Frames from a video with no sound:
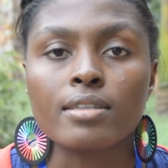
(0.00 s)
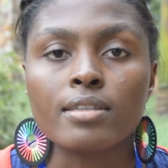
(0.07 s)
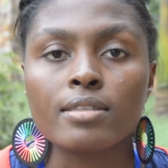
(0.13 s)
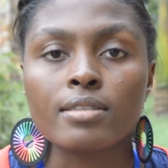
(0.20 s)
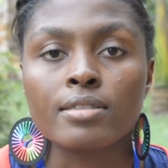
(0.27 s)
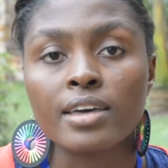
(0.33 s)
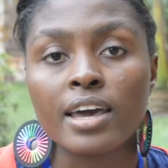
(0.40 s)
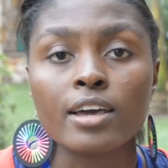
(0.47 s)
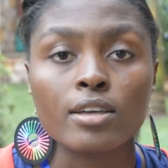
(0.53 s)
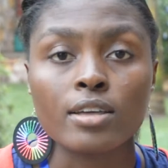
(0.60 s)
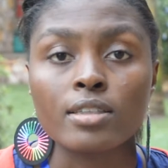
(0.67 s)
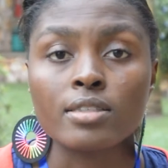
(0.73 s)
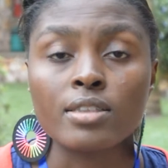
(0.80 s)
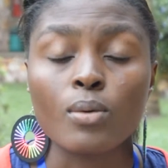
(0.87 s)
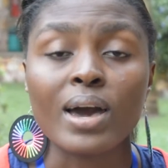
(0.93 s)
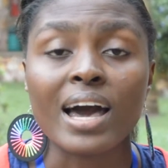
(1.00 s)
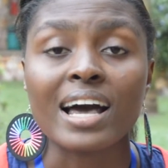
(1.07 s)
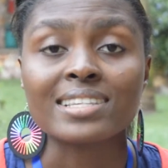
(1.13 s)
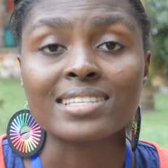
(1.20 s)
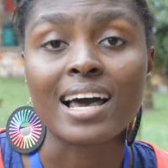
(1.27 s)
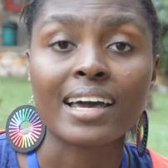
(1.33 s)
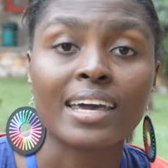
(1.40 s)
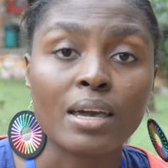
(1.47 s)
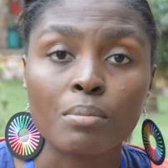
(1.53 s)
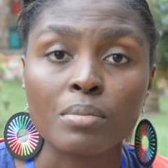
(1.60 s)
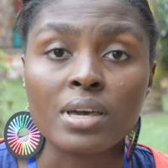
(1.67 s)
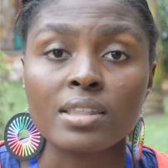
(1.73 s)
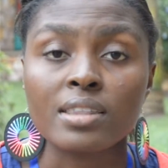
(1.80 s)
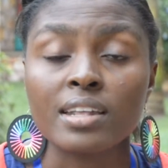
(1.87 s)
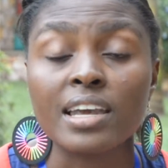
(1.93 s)
they they were attacking
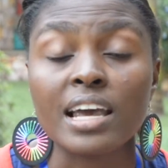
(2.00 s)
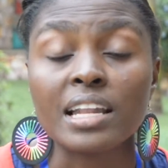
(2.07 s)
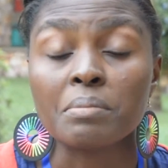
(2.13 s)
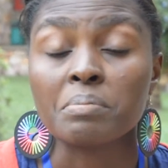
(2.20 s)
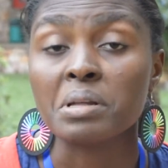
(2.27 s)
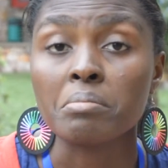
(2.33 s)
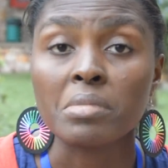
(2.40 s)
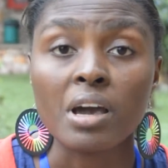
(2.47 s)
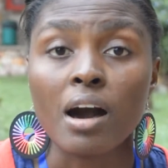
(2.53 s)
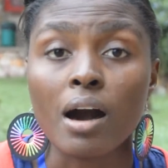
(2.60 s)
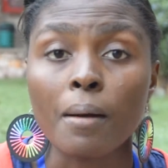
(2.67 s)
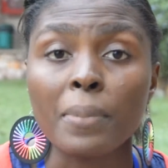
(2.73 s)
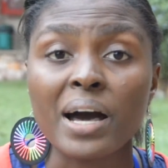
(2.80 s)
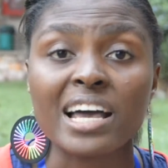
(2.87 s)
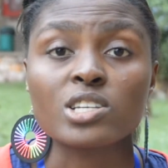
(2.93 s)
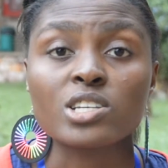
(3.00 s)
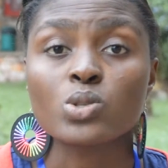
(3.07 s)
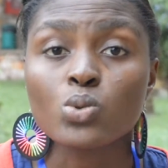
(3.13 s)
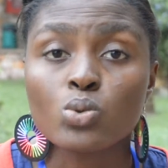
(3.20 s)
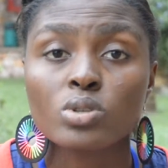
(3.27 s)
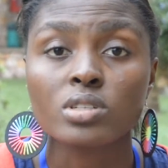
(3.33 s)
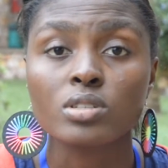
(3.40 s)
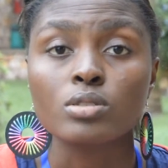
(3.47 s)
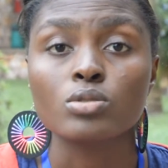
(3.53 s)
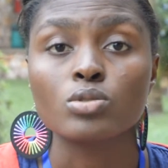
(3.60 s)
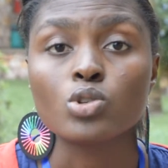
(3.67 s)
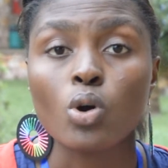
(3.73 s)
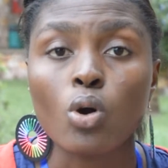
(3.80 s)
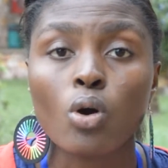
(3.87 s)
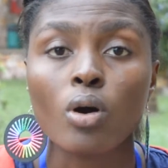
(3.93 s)
me, they nearly beat me up, I stood
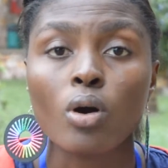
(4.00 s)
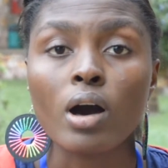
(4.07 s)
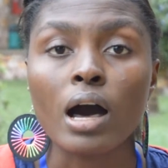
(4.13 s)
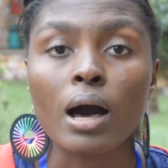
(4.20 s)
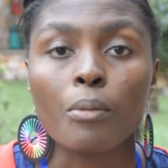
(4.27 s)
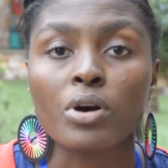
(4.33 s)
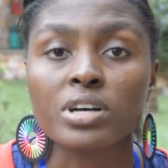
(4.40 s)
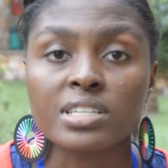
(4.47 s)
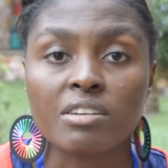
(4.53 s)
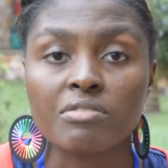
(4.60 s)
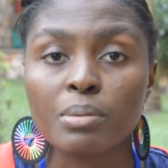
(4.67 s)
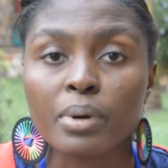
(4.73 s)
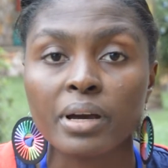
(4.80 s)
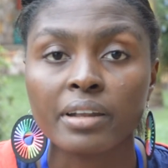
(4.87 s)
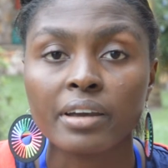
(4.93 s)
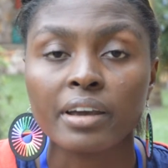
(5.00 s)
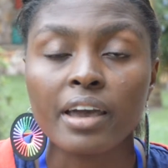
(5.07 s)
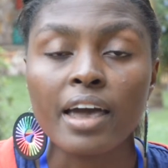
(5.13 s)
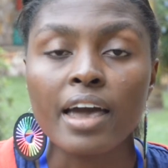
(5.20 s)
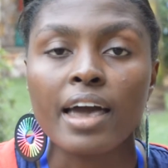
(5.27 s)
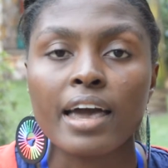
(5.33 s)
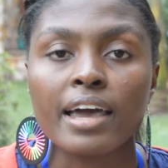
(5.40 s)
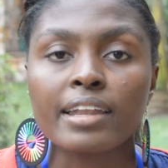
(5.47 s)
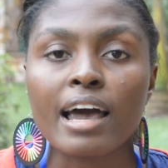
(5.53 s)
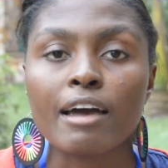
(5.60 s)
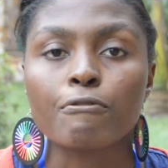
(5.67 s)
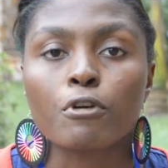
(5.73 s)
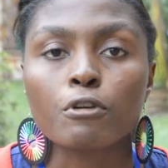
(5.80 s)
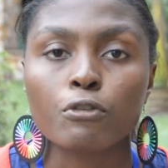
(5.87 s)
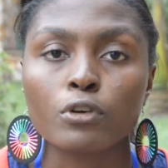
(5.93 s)
tall amongst everybody and I
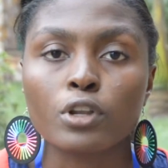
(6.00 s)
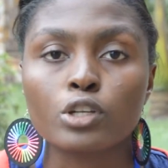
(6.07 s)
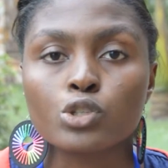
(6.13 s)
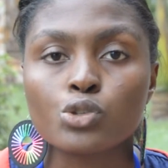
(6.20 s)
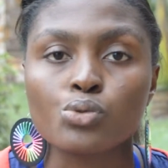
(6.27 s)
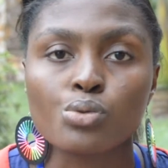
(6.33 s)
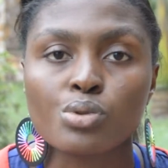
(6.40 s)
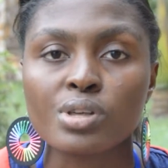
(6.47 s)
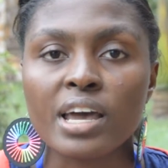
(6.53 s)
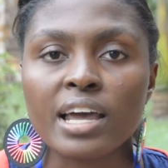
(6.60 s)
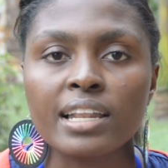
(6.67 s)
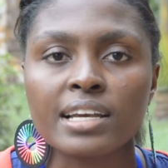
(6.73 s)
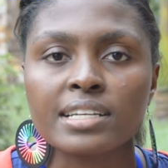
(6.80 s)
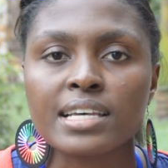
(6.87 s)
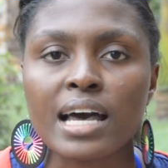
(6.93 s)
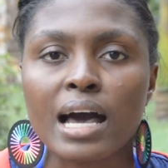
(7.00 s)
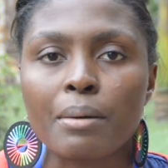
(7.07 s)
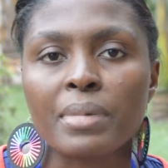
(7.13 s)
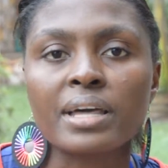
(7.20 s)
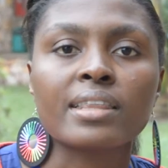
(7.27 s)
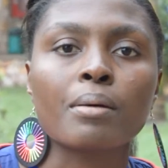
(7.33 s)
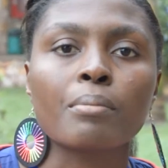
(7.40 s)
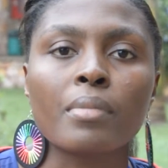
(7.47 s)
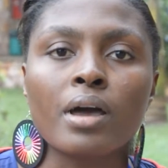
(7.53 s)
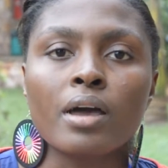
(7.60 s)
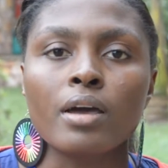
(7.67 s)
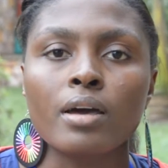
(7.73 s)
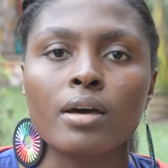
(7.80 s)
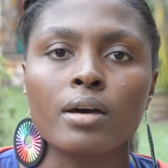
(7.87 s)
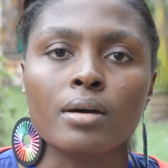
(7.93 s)
fought for the truth. And later I made them.
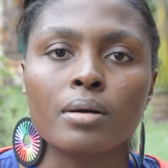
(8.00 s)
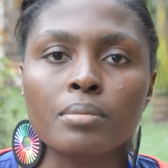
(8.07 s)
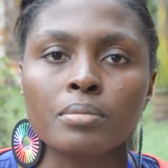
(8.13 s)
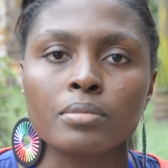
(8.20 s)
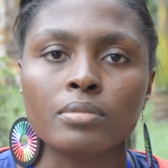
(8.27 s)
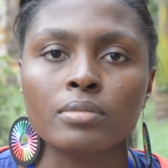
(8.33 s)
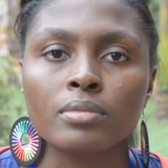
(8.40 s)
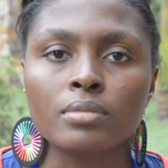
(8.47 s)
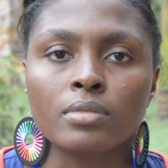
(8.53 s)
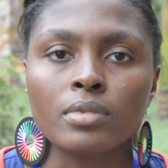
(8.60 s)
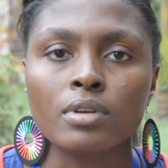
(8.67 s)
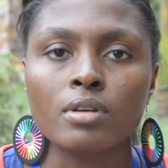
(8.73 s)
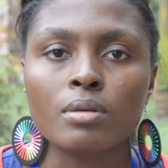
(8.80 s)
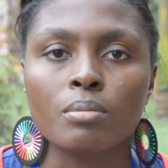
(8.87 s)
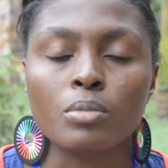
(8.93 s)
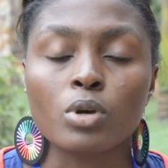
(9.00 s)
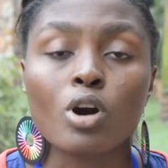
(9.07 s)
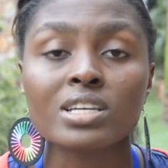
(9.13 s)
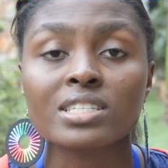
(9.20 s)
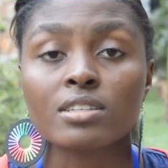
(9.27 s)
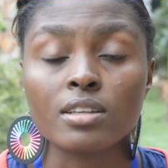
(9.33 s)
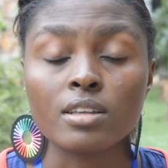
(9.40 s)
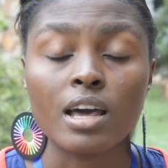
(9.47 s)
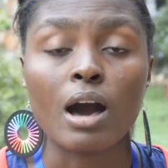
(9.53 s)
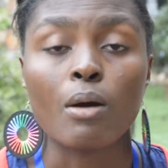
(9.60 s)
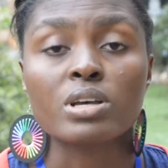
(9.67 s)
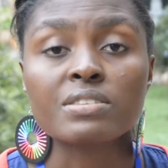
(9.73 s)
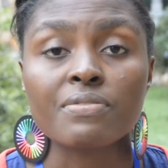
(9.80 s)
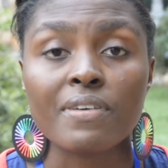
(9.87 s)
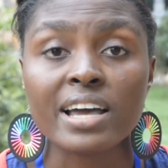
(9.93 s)
Um, because I
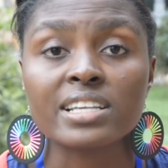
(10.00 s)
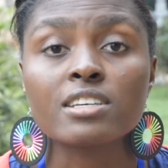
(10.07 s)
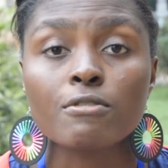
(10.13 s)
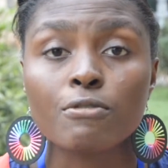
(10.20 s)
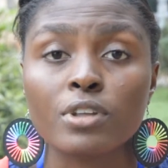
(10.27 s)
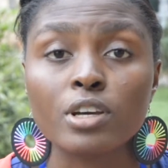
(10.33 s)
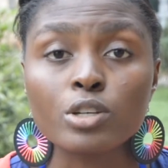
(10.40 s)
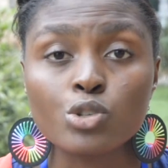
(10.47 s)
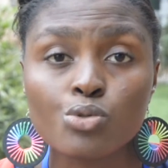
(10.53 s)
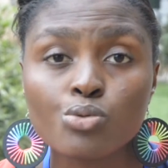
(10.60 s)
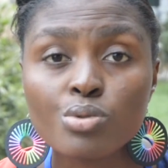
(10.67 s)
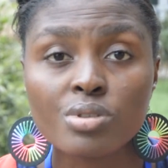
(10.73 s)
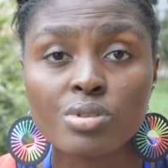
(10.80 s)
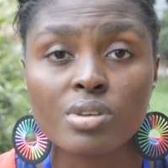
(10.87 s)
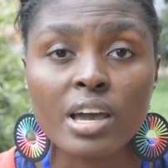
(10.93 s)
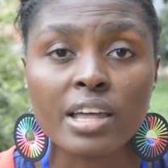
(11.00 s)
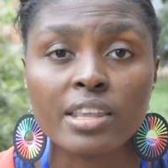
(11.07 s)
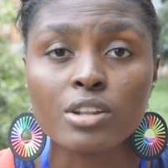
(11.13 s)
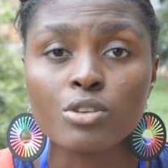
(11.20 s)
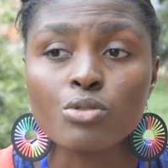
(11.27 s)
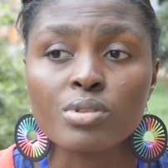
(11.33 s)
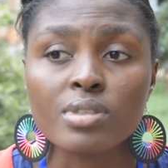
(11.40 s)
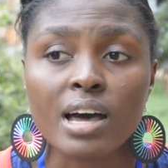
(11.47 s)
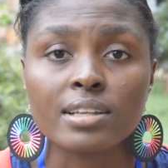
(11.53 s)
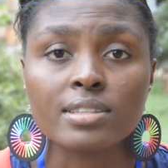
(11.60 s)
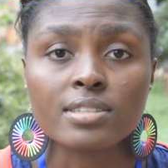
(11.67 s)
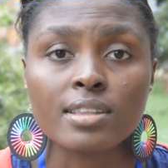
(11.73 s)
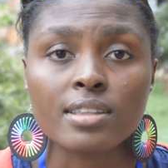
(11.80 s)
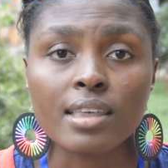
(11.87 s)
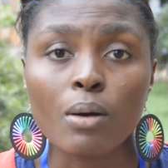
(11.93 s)
was fighting for the truth and they knew that
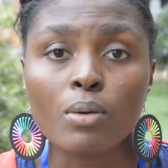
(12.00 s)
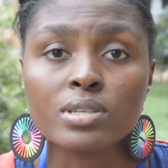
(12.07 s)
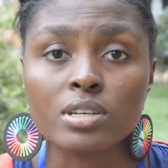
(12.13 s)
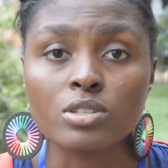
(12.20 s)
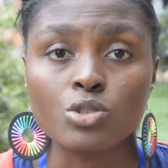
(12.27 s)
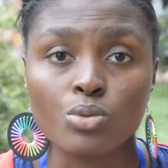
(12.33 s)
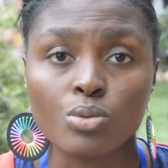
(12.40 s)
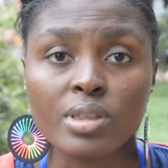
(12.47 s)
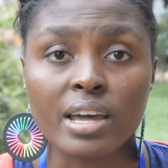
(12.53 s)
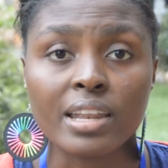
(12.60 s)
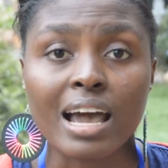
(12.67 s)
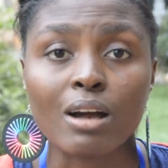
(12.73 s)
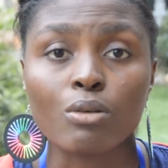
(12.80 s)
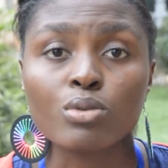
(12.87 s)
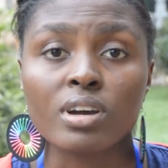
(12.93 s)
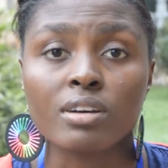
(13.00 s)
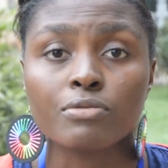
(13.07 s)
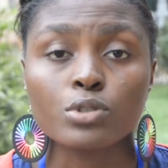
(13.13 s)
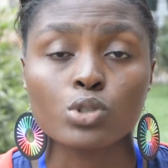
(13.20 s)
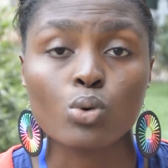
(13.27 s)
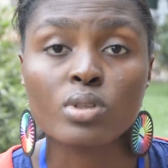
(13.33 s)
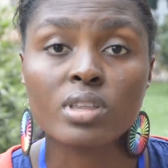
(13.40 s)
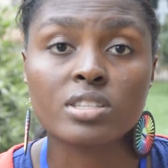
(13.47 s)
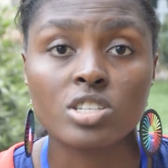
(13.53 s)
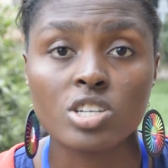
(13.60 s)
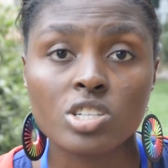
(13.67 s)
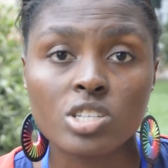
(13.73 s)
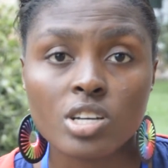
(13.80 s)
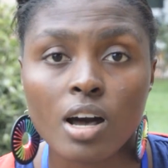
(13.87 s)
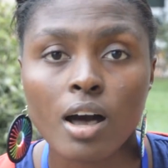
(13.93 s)
that was the truth and I could have told the
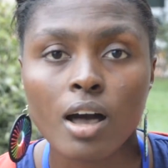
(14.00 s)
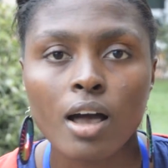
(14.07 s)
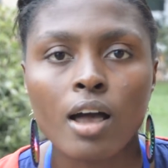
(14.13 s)
teacher